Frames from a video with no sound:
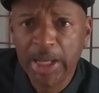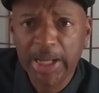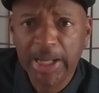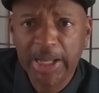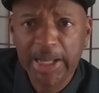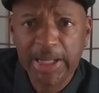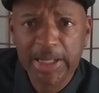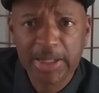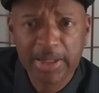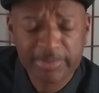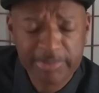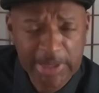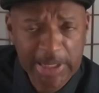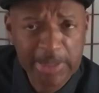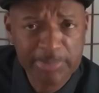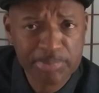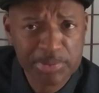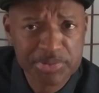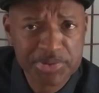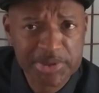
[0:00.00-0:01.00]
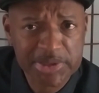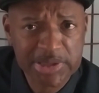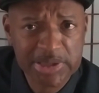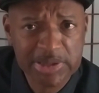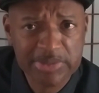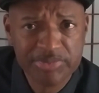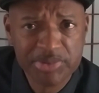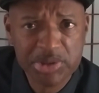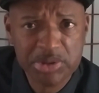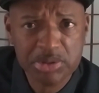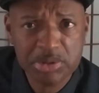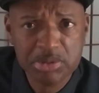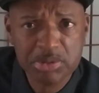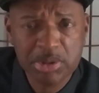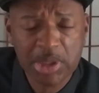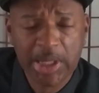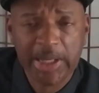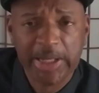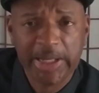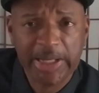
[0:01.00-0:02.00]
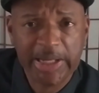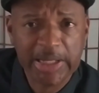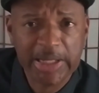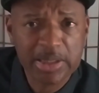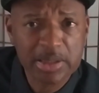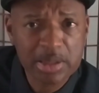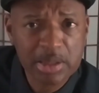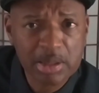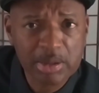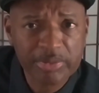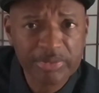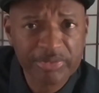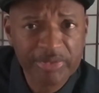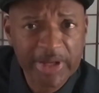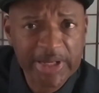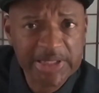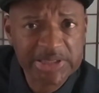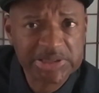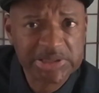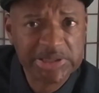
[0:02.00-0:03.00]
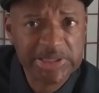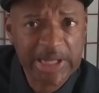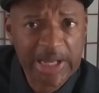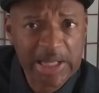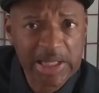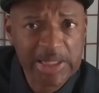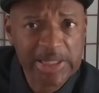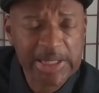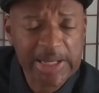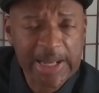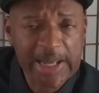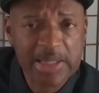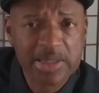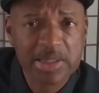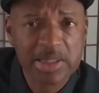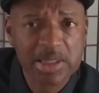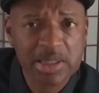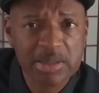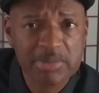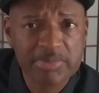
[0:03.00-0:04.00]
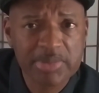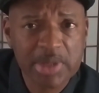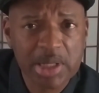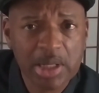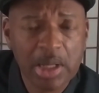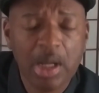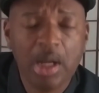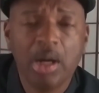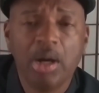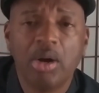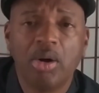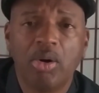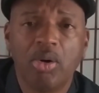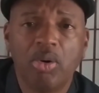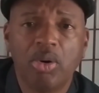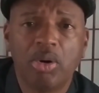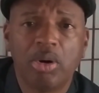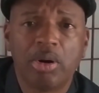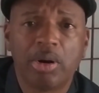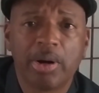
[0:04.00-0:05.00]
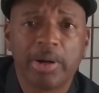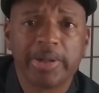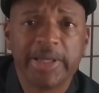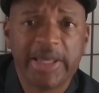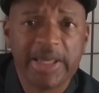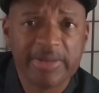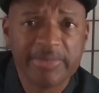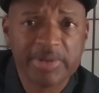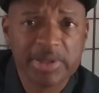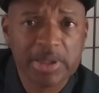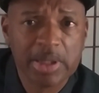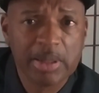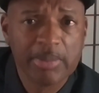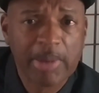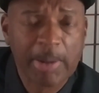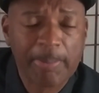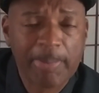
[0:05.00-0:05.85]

And if they perceive you in their face yelling at them or giving them a